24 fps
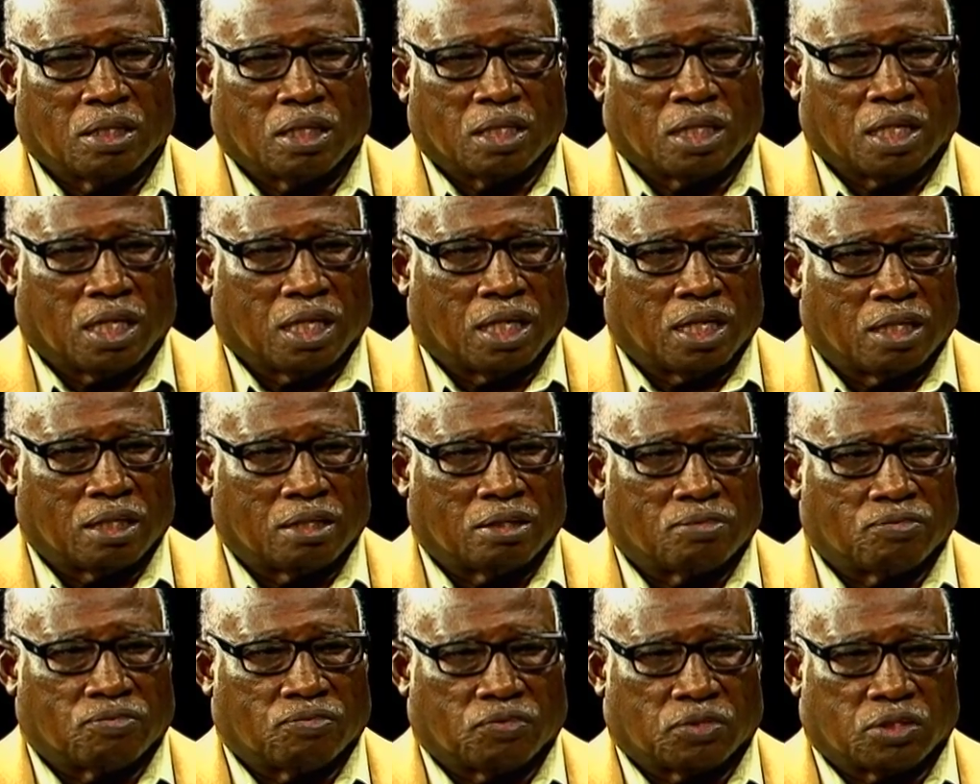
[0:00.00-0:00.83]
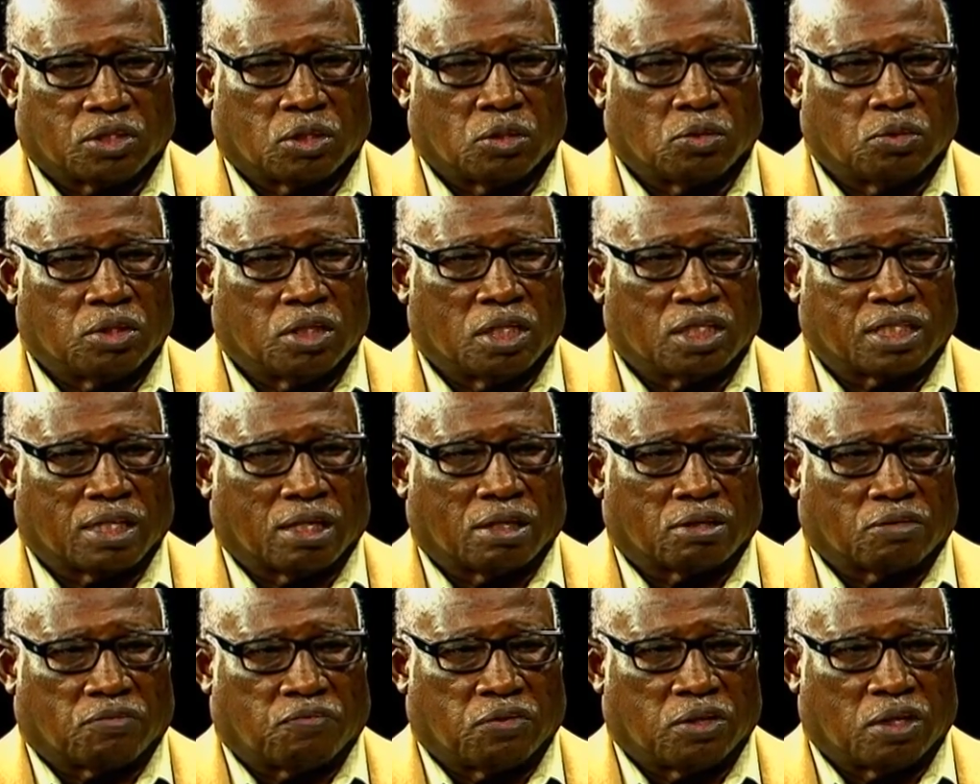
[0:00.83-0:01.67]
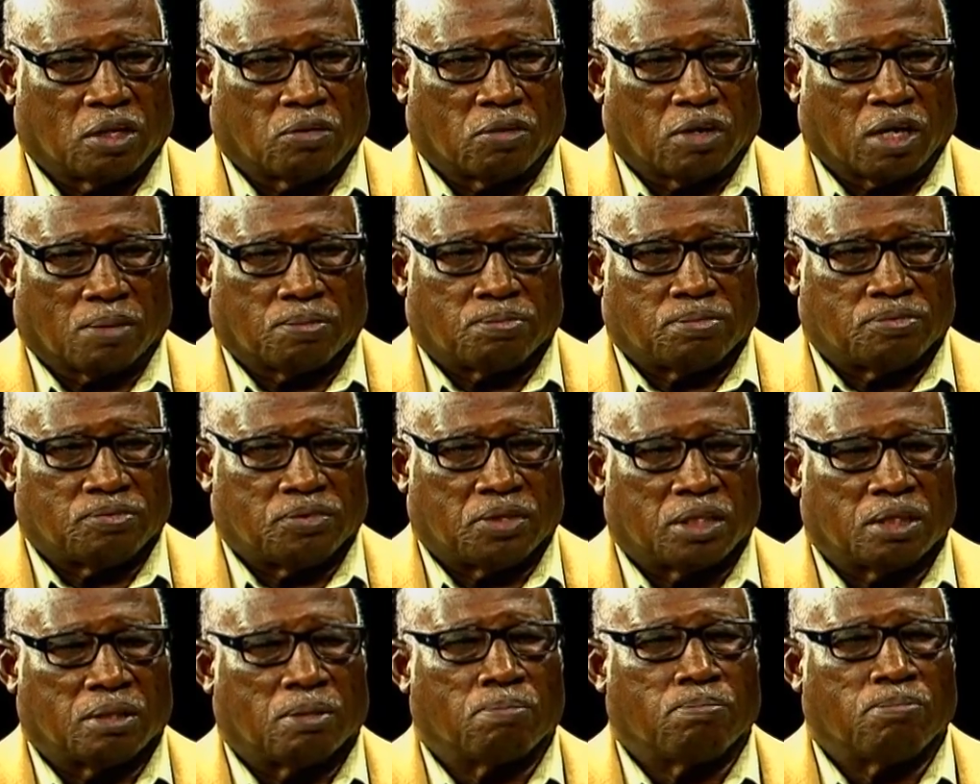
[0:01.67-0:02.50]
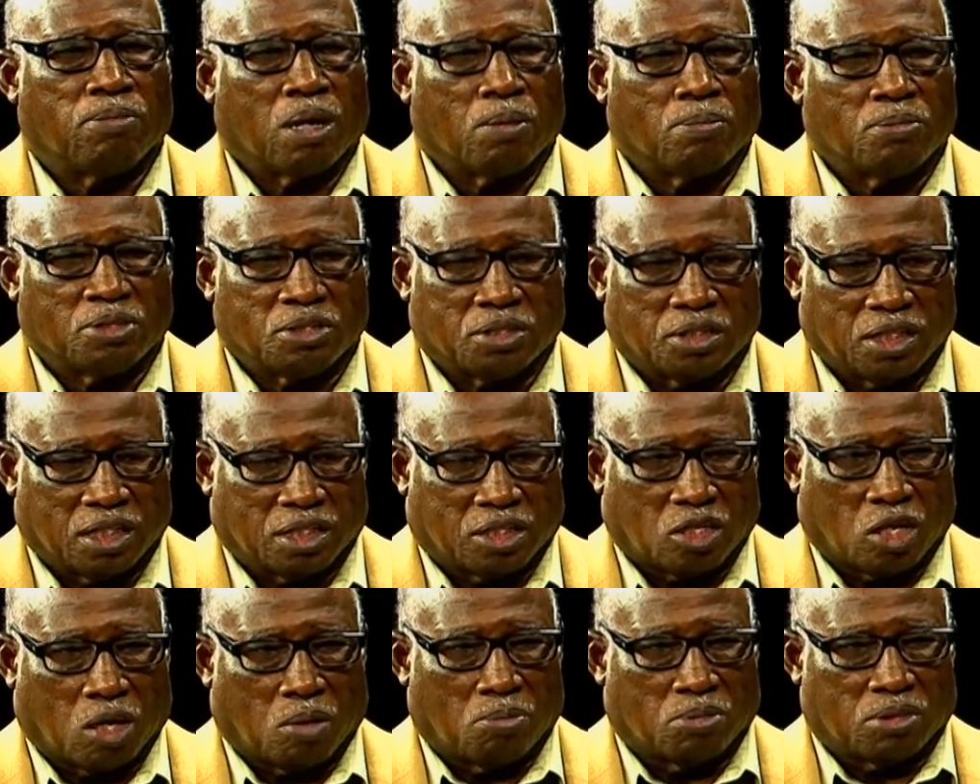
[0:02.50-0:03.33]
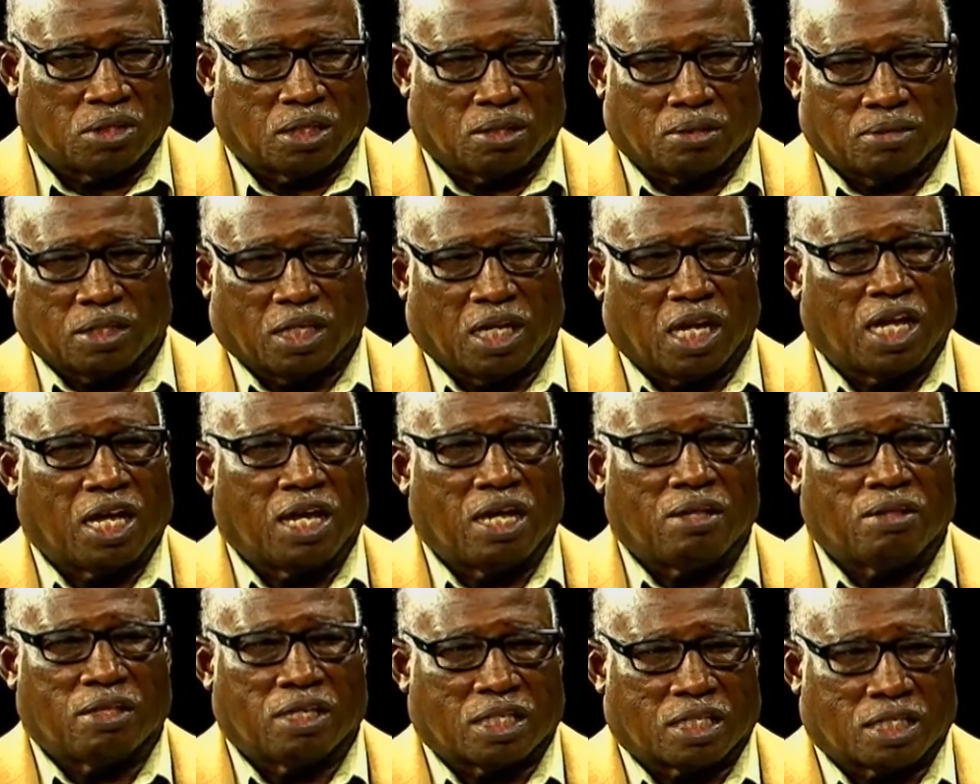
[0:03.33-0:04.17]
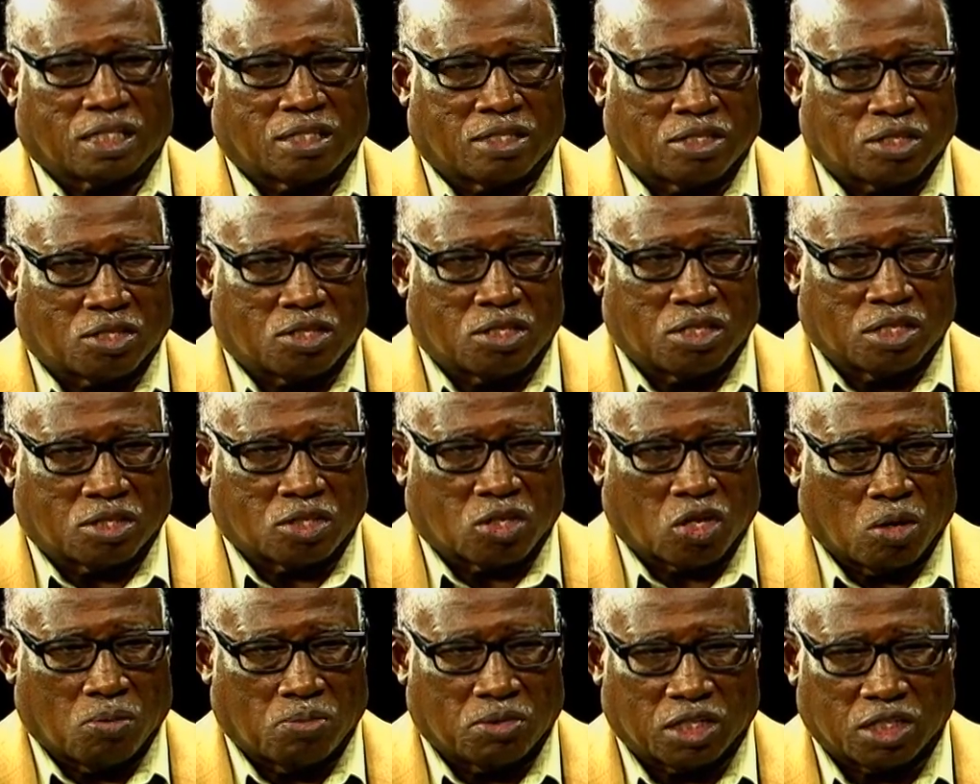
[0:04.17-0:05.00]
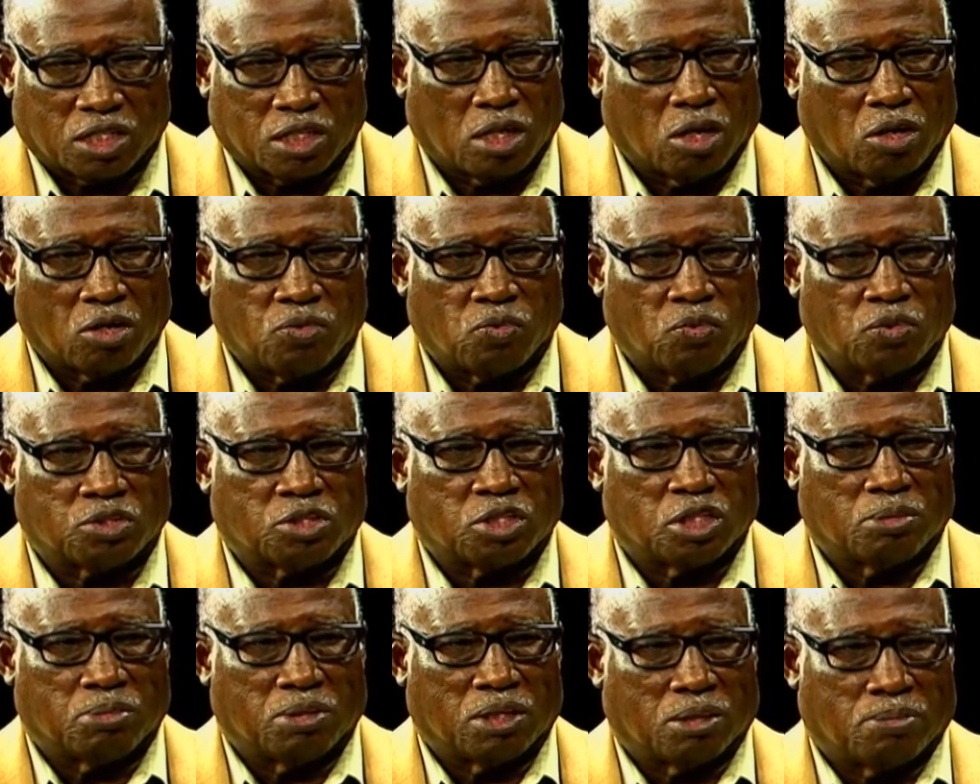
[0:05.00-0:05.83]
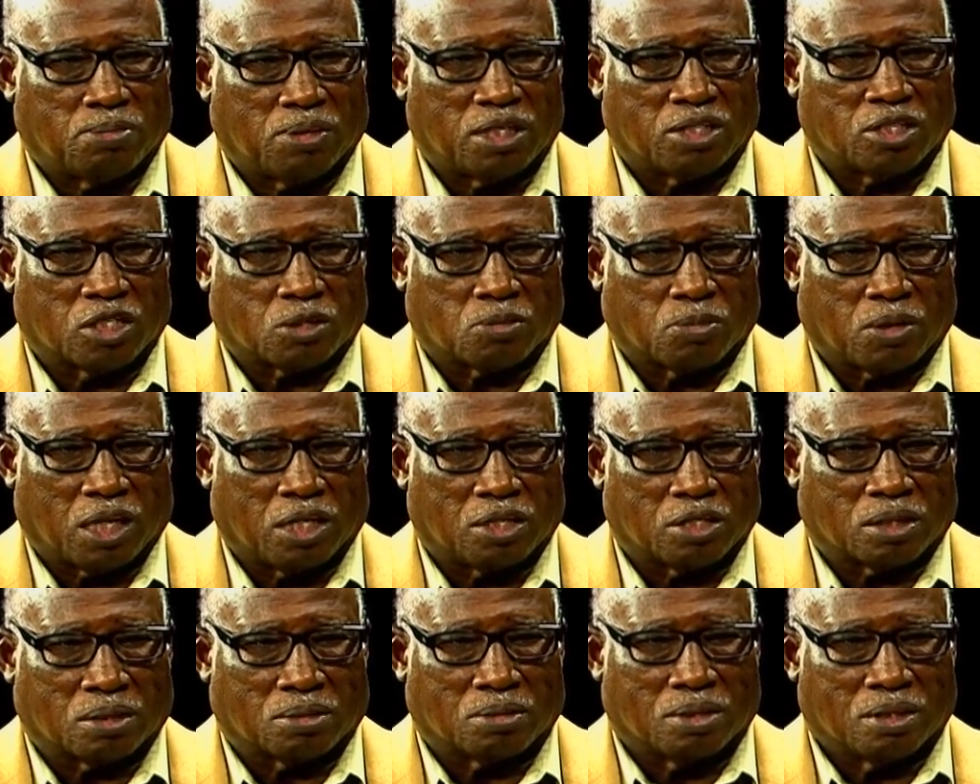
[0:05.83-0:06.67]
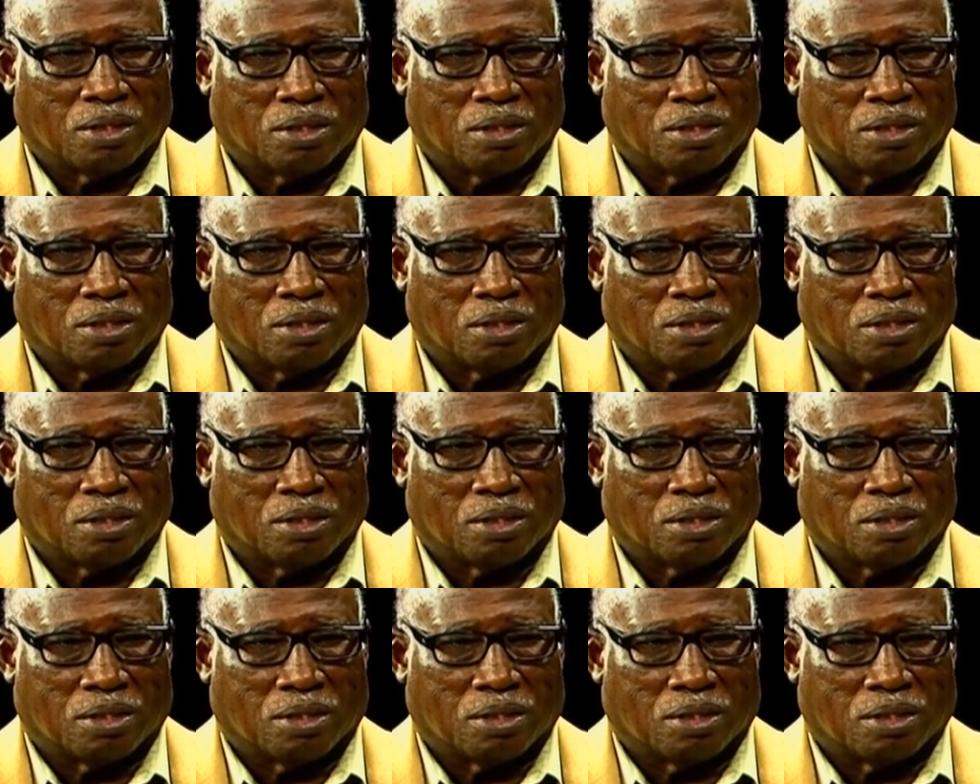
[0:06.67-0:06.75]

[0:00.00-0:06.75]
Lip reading: And for 2 years I was a field rep. Then the members determined this, no, we want you to be the business manager.